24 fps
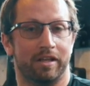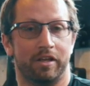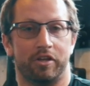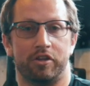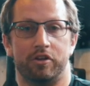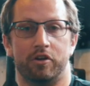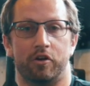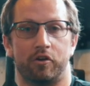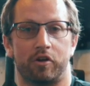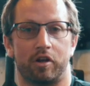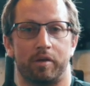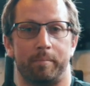
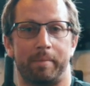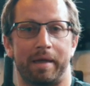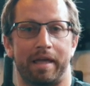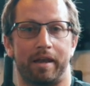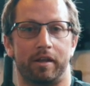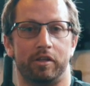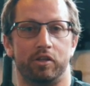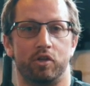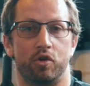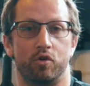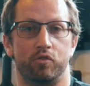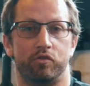you're not going to be
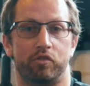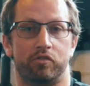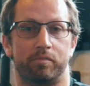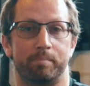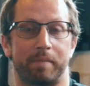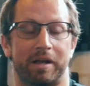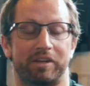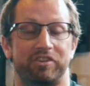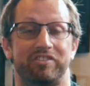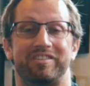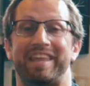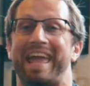able to use as
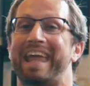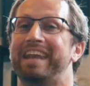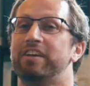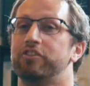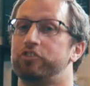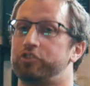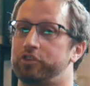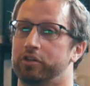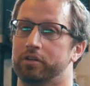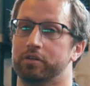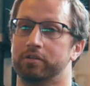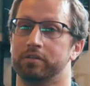much
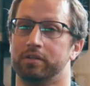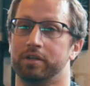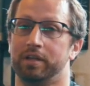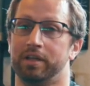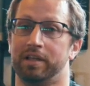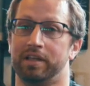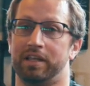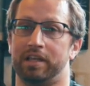tension.